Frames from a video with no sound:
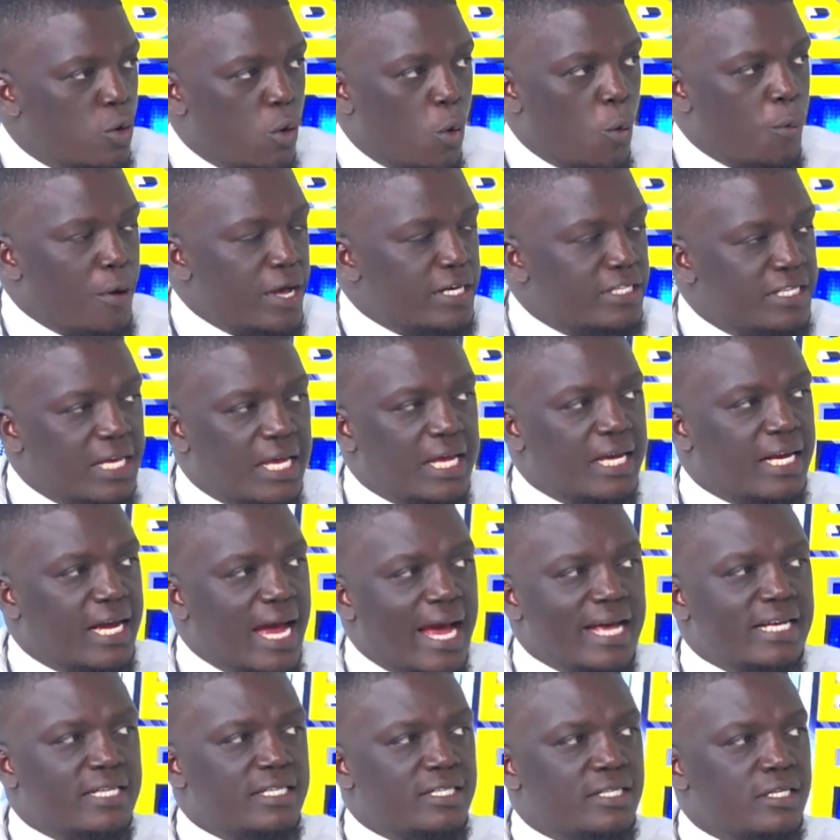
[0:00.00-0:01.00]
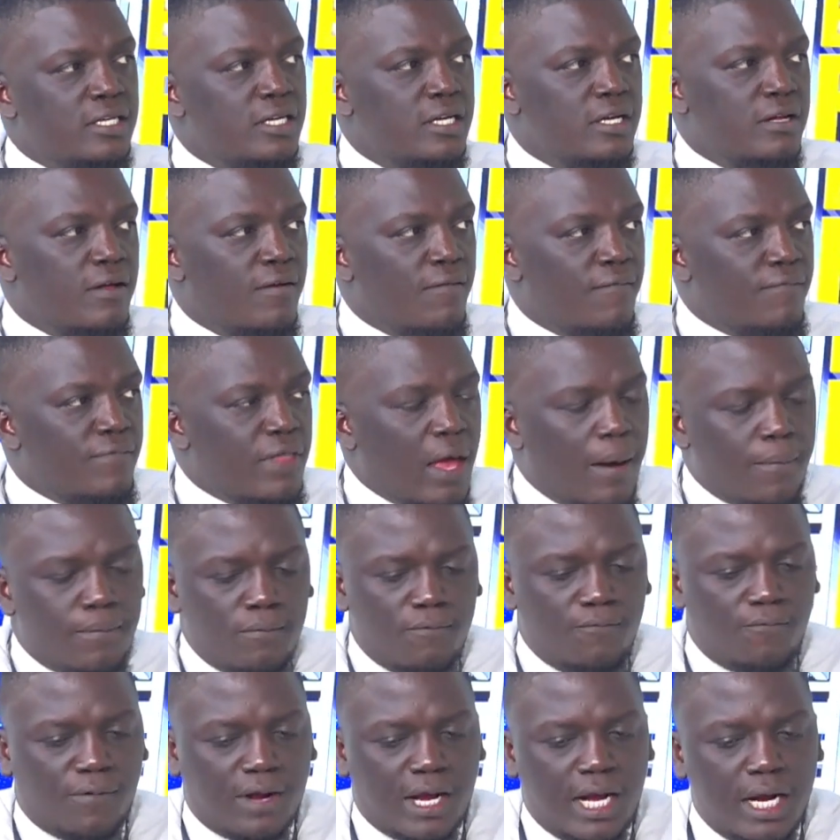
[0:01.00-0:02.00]
We are saying, guys, the
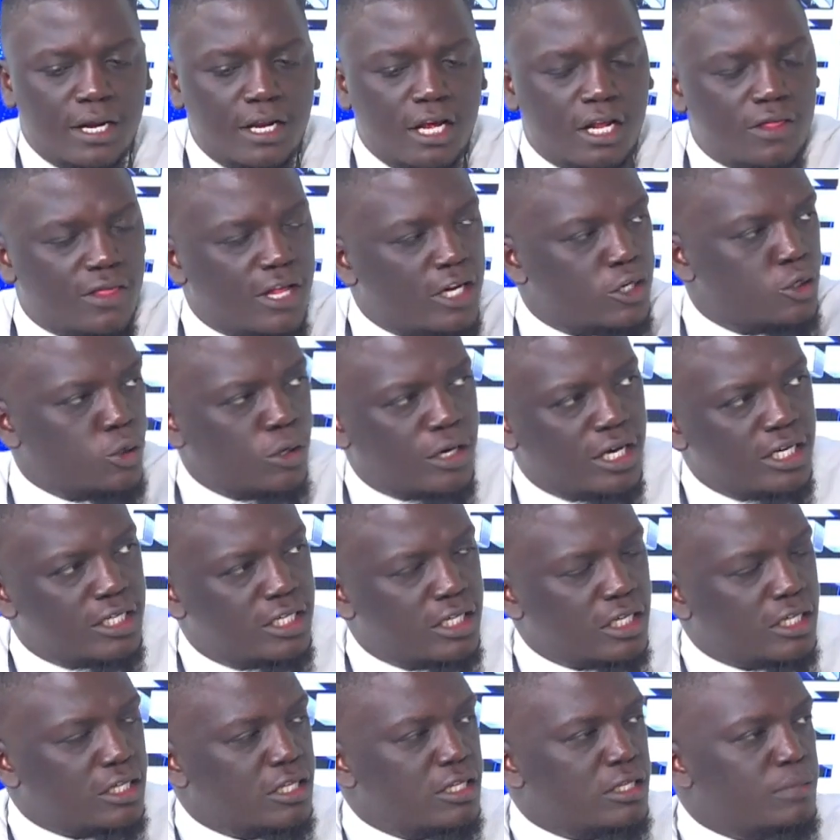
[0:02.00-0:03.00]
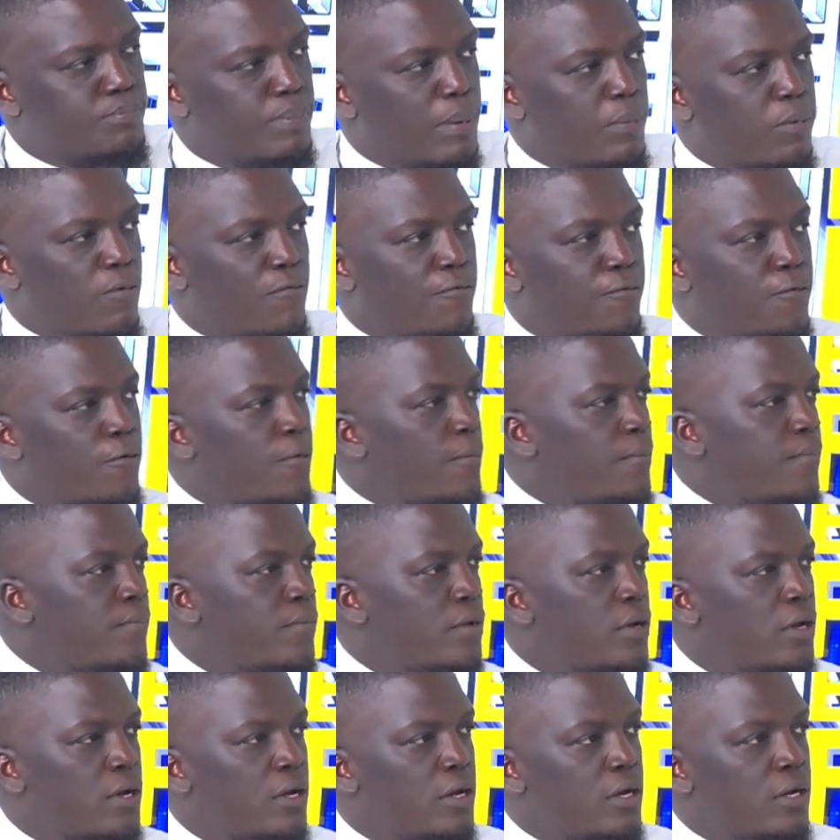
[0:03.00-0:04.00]
garden that you're getting these people from
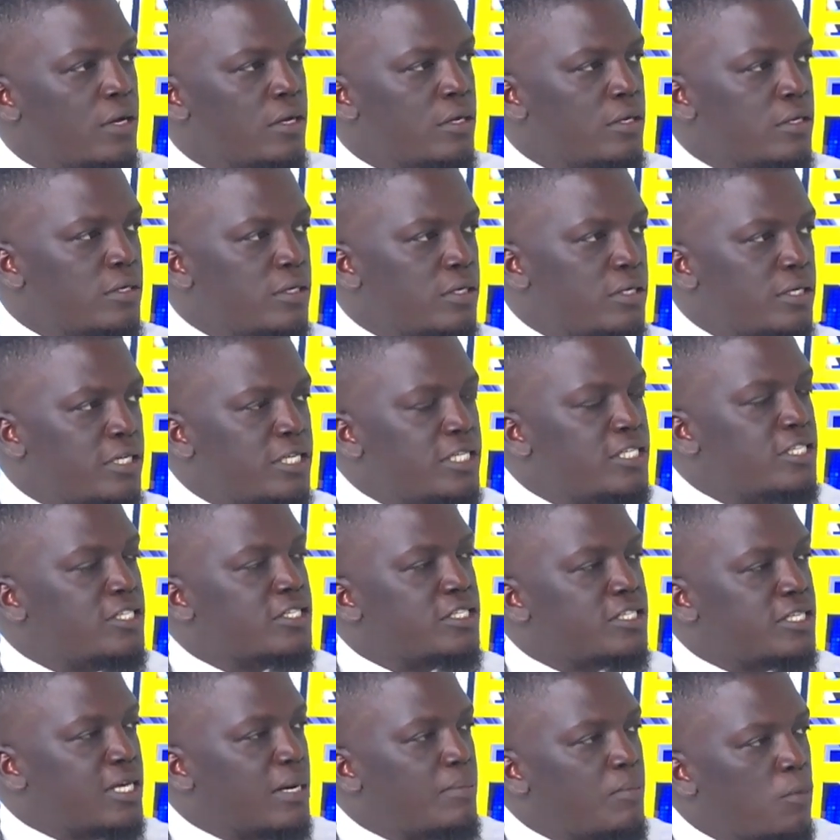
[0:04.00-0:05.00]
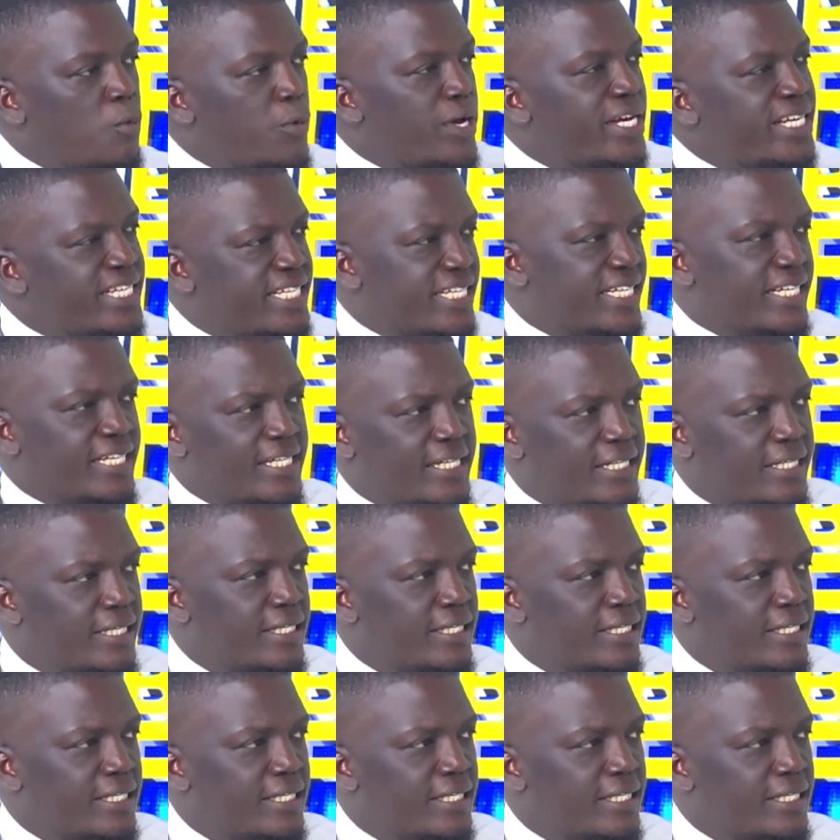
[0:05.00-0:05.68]
needs some weeding.